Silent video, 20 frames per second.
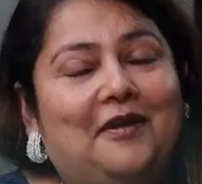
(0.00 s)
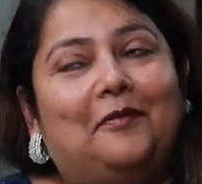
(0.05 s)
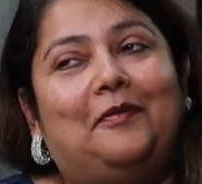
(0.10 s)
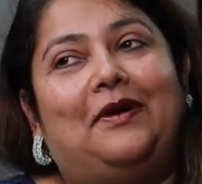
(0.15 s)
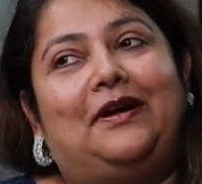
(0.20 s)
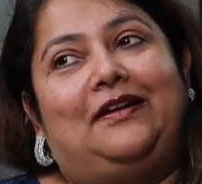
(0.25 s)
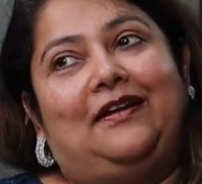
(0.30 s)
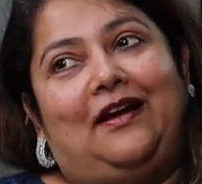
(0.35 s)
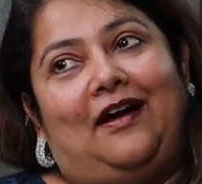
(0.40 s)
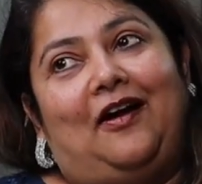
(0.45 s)

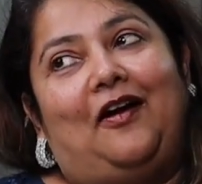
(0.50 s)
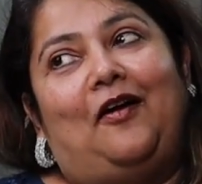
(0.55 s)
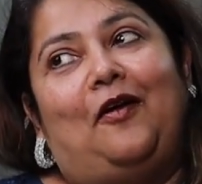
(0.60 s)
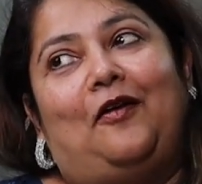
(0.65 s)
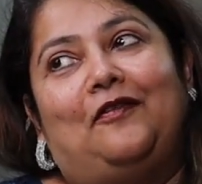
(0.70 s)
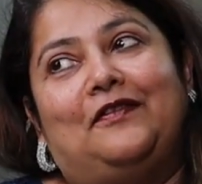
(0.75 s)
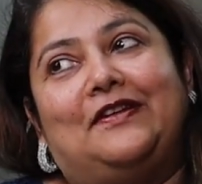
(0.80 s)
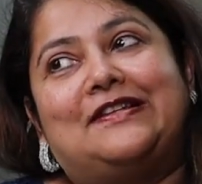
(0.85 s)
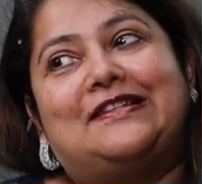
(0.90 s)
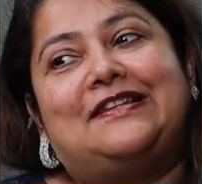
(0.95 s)
but yeah,
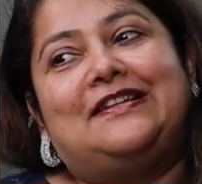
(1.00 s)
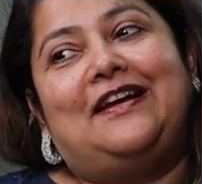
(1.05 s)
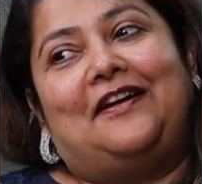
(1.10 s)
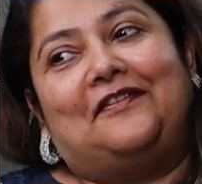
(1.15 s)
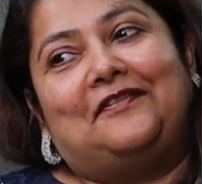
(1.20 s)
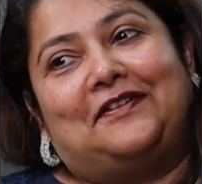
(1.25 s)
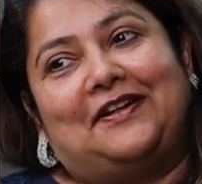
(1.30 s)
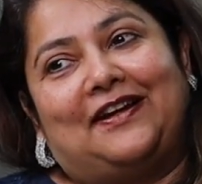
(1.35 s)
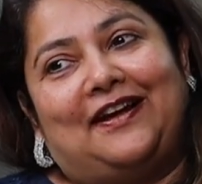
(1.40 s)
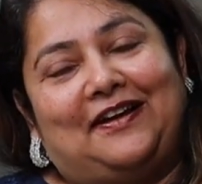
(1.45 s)
obviously
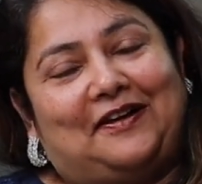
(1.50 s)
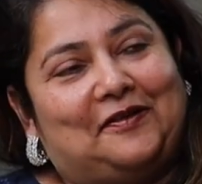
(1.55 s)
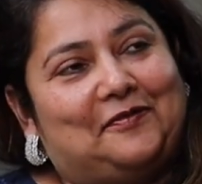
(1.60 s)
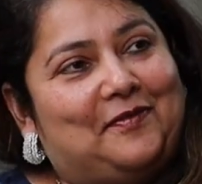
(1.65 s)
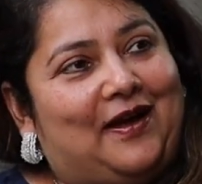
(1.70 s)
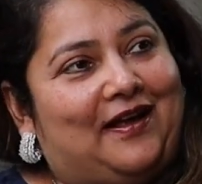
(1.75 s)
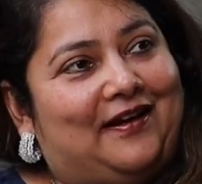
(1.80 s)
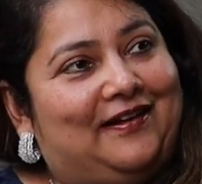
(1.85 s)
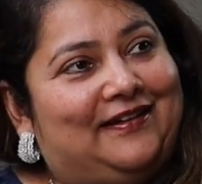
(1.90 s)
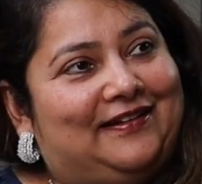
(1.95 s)
after getting
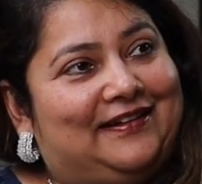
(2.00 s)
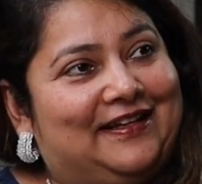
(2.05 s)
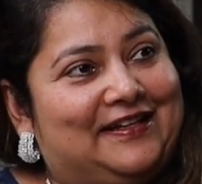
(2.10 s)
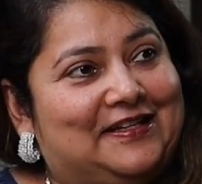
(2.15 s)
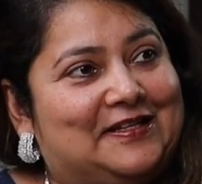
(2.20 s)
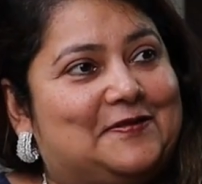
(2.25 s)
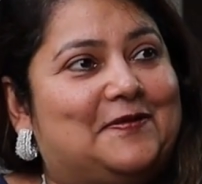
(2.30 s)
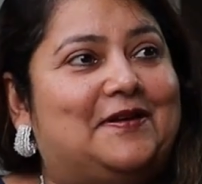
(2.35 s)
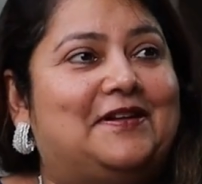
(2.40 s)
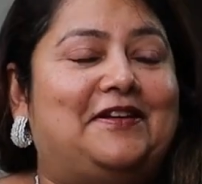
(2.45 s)
married, things
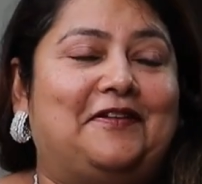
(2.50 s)
are